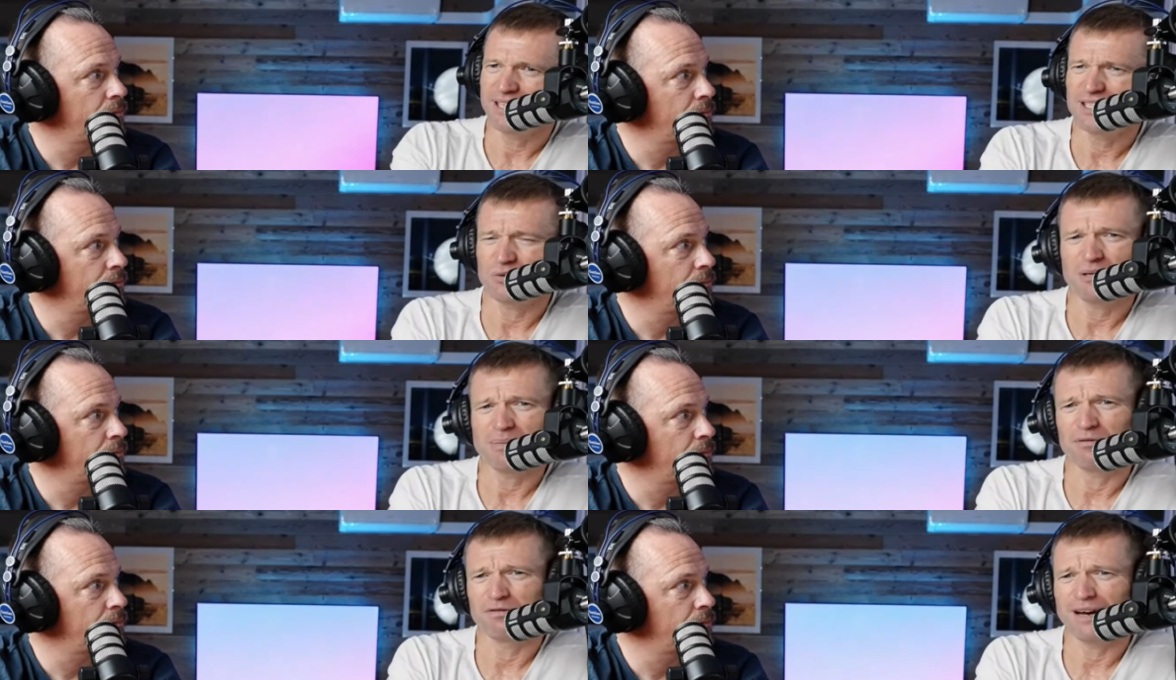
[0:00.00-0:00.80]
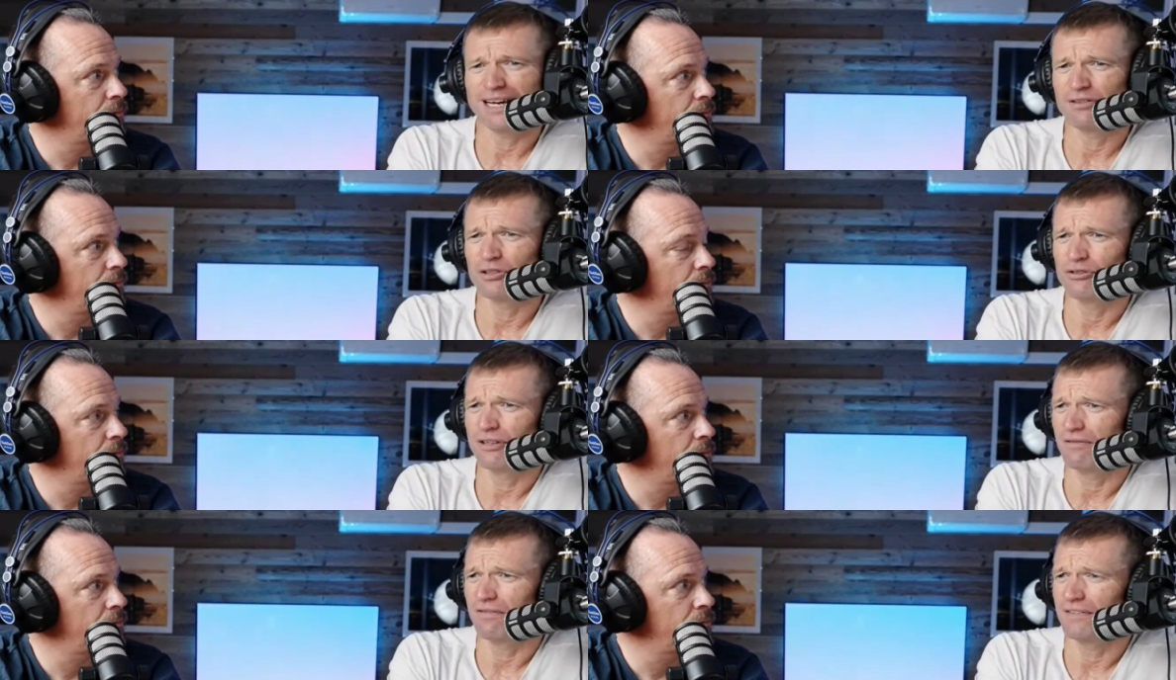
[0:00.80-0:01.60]
Speaker 1: I think it's only about
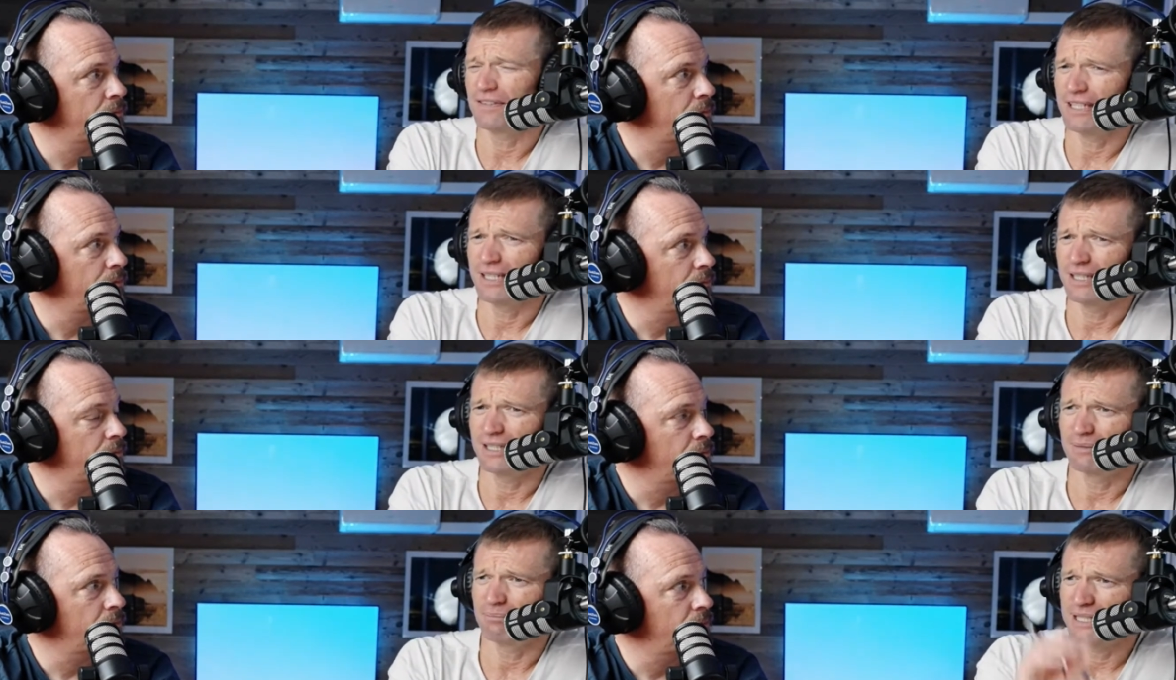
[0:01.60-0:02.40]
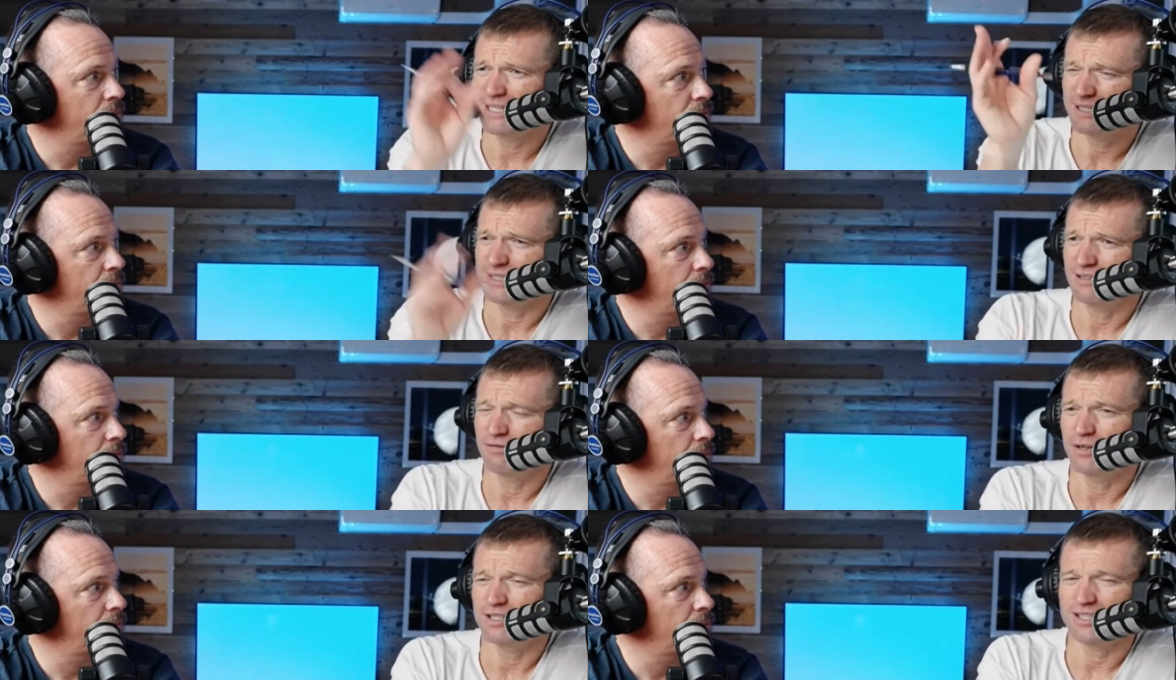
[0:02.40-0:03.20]
550 meters
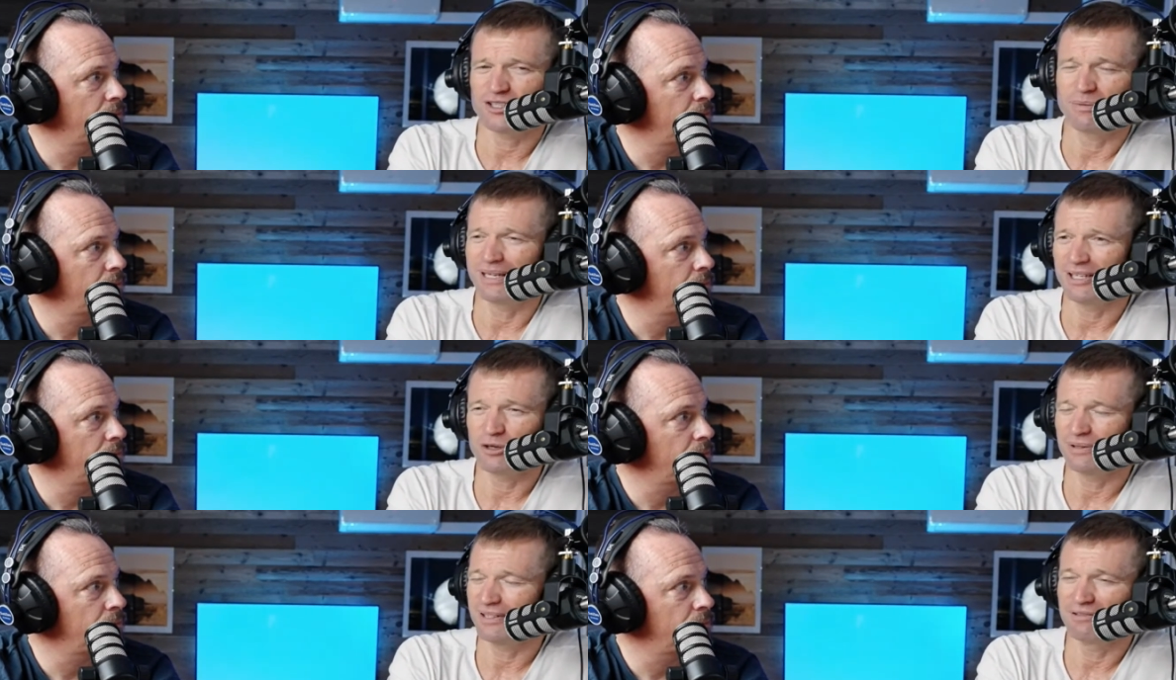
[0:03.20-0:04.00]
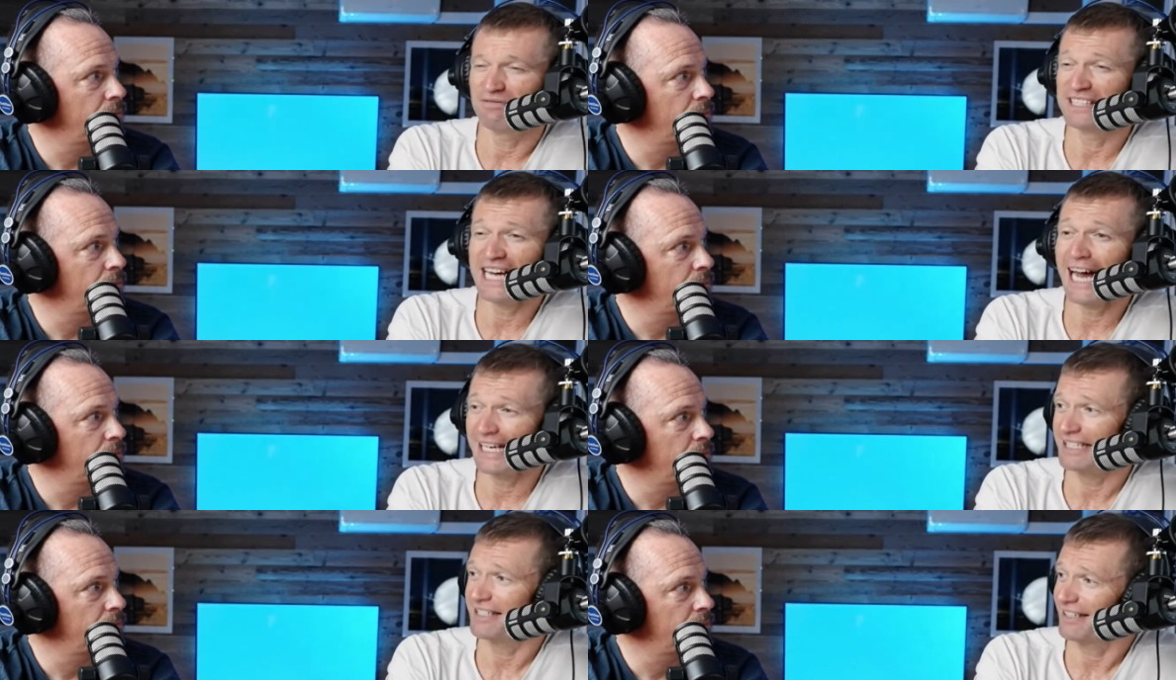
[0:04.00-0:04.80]
difference or something, you know, but they've
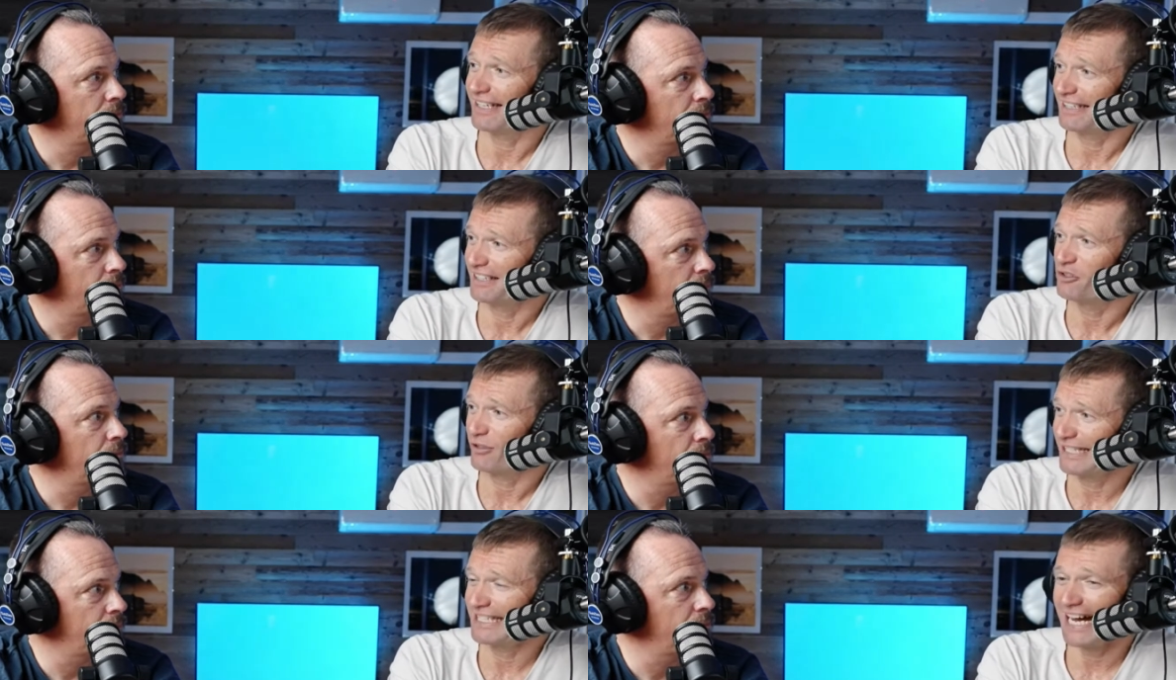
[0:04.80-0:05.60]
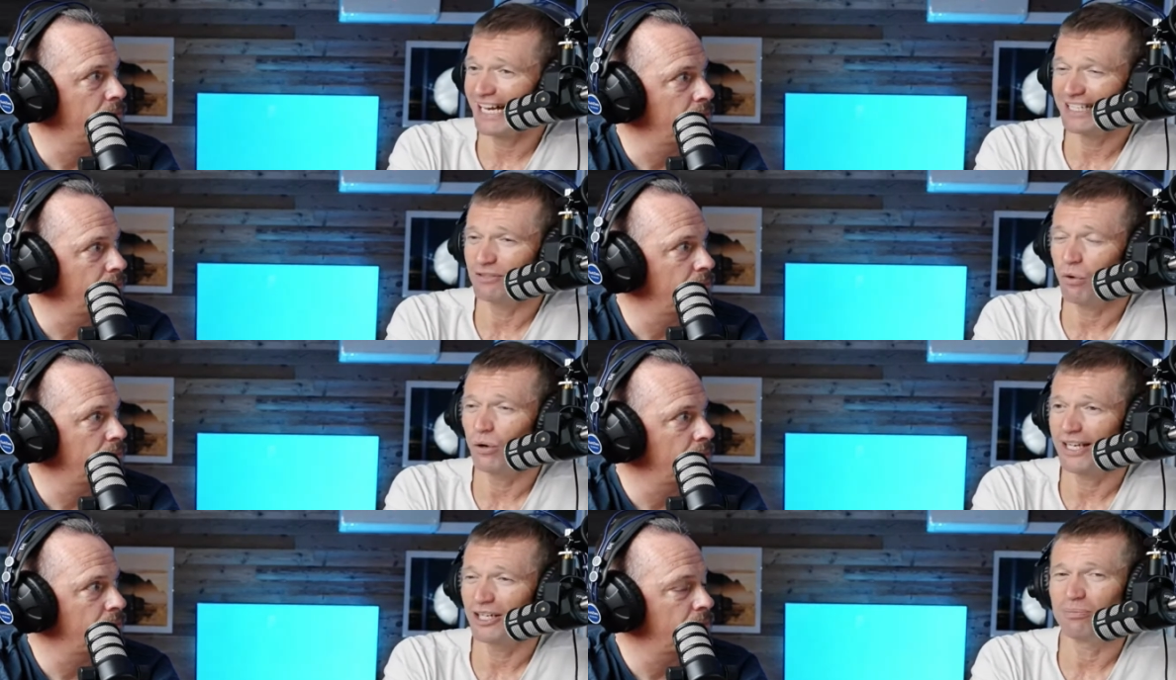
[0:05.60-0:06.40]
died, like literally died mm.
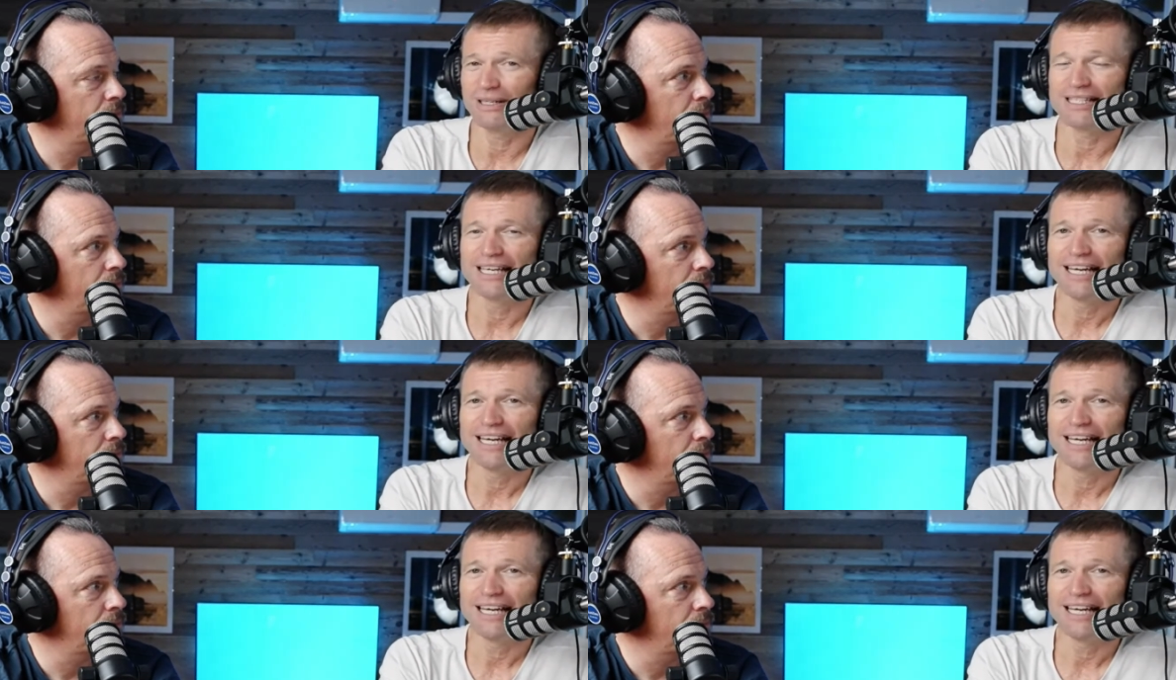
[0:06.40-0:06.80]
walking up it.